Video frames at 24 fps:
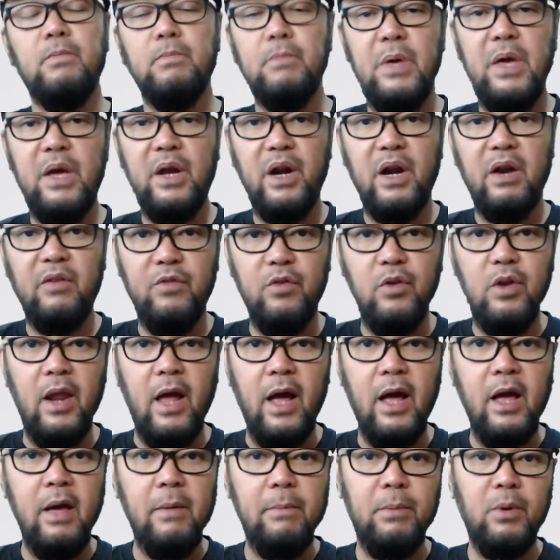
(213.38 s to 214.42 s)
Be careful,
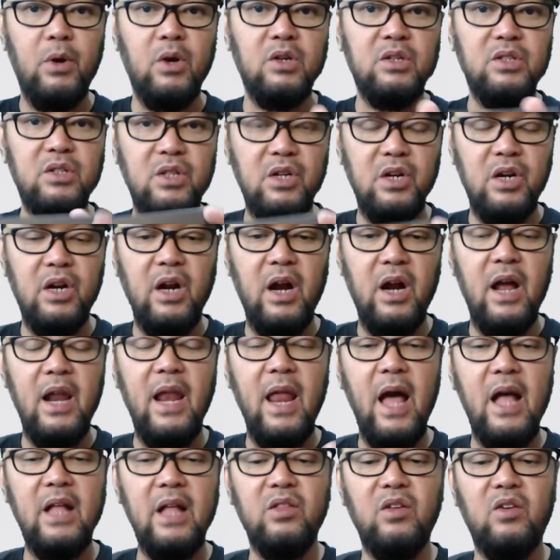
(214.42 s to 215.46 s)
ah, because there are a
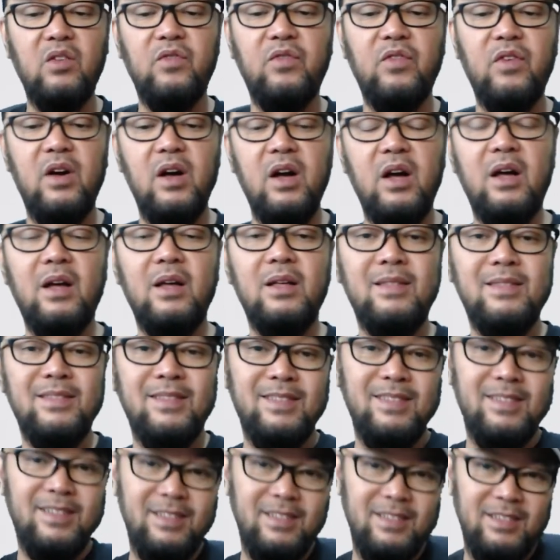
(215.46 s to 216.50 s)
lot of uh,
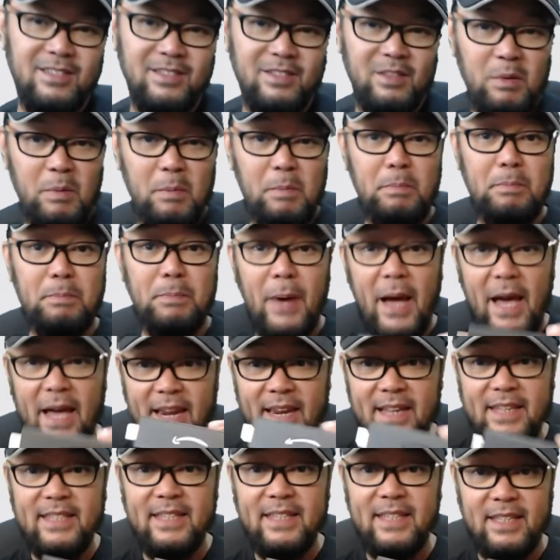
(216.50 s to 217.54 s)

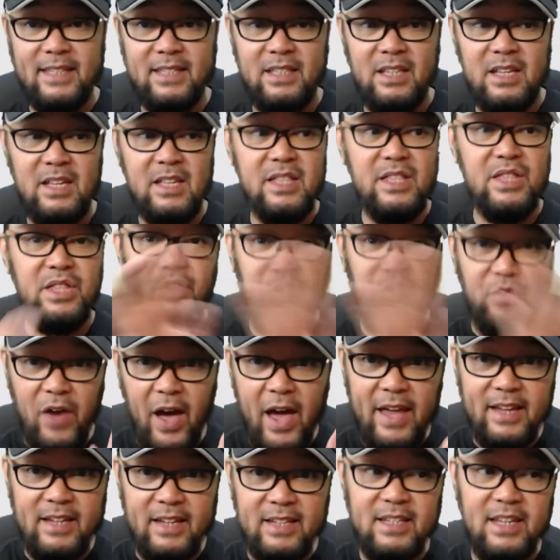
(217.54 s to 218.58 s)
pirated
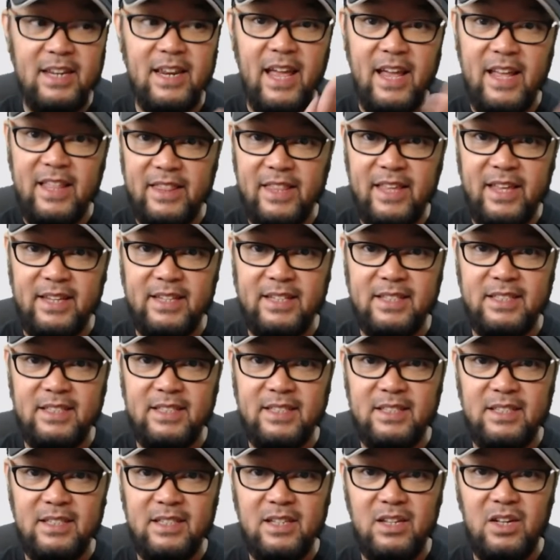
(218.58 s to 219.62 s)
device like this.
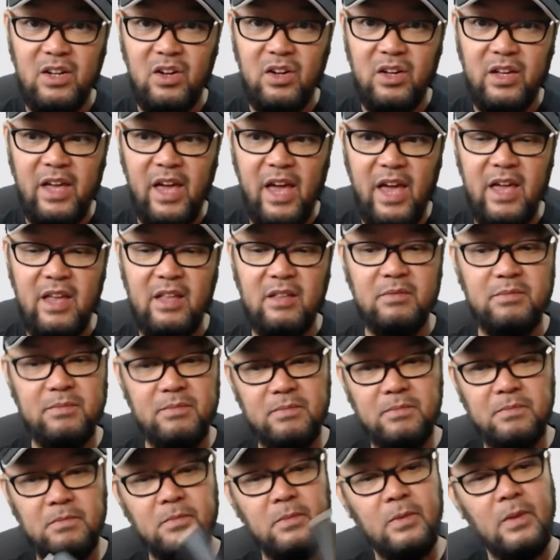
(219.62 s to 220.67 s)
Okay?
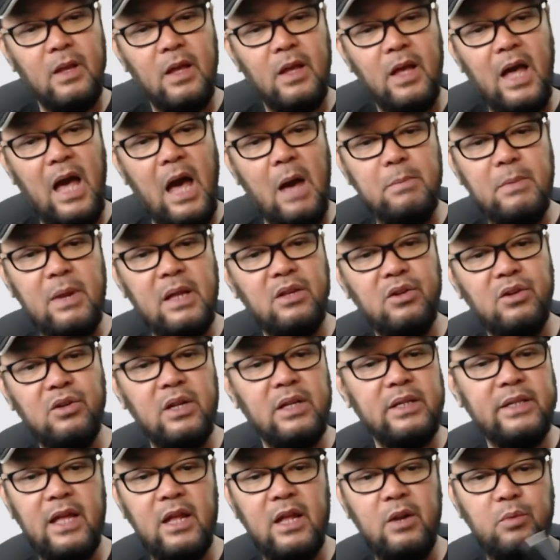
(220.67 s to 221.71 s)
I'm not
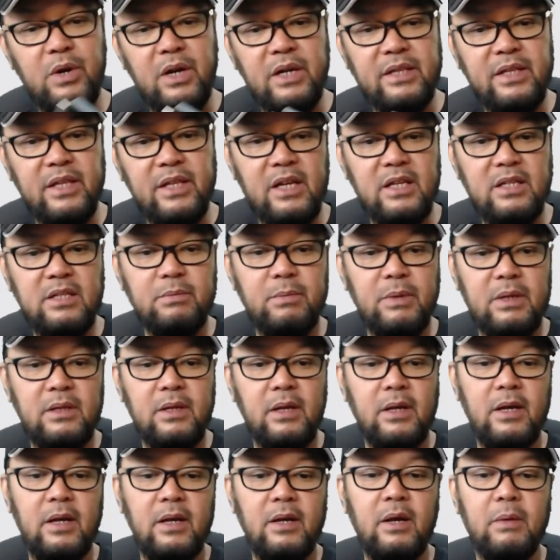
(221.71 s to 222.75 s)
gonna tell where it is, but
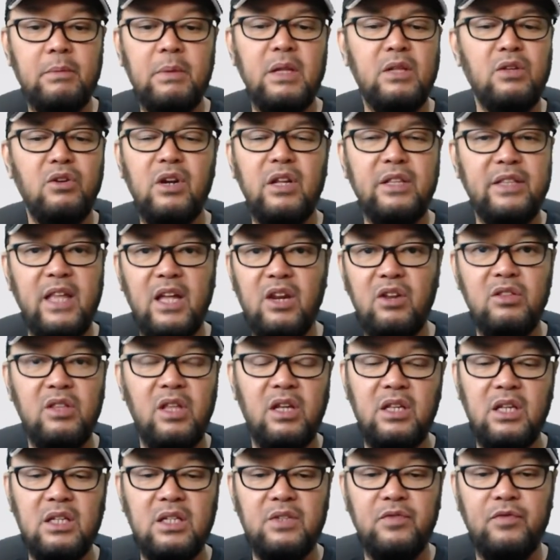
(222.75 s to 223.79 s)
uh, I'm not gonna tell you
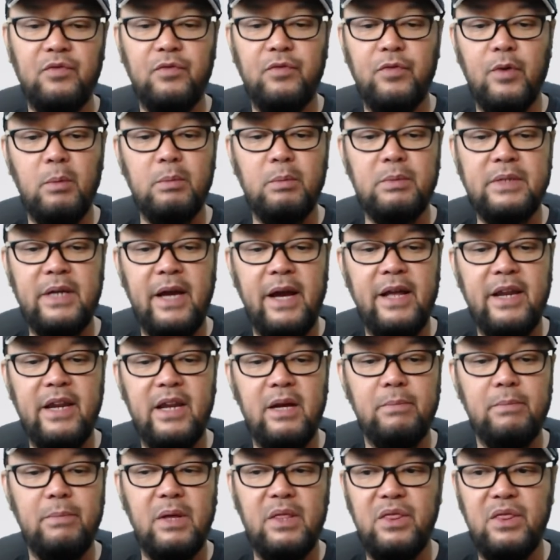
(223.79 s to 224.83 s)
that it's from
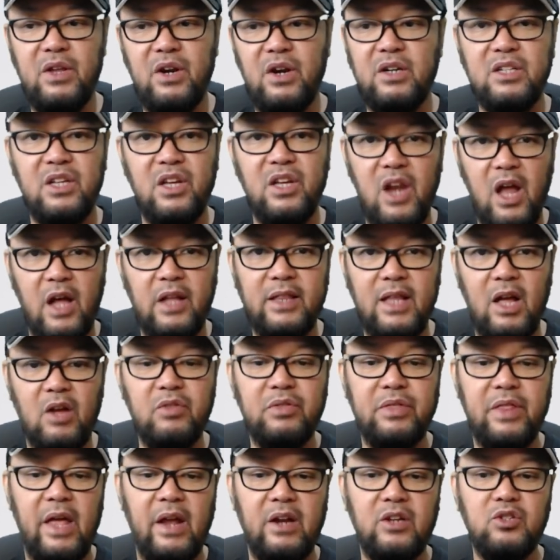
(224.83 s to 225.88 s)
China, but there's a lot
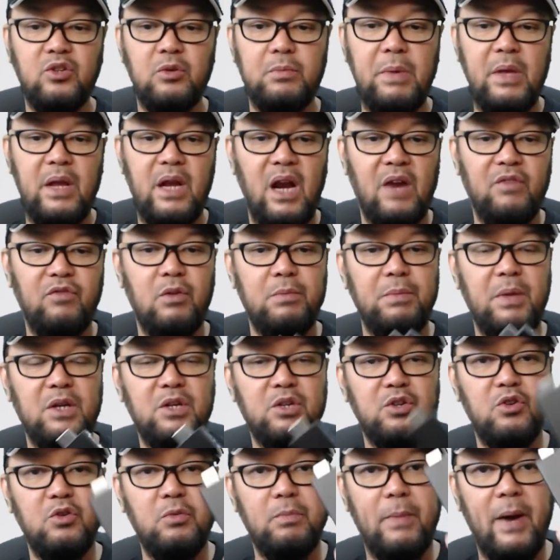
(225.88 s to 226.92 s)
out there, so be careful. Make
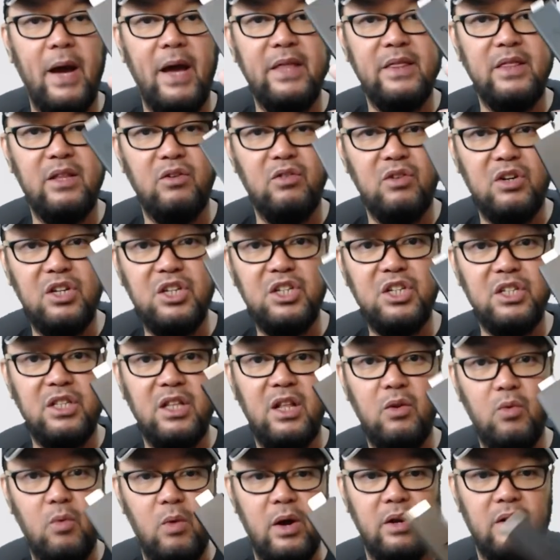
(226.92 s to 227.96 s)
sure you buy the original
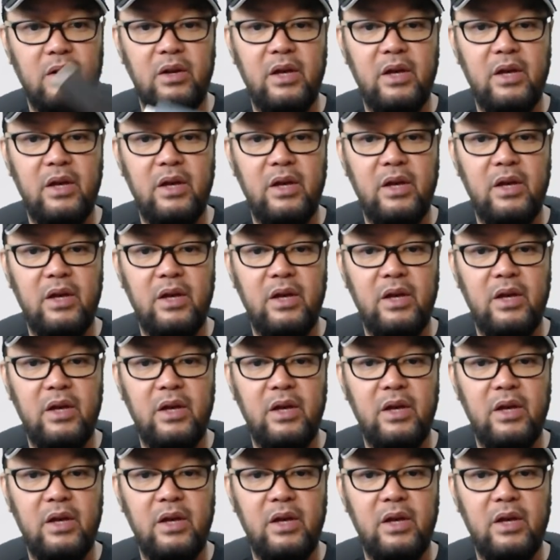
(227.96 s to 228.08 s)
one.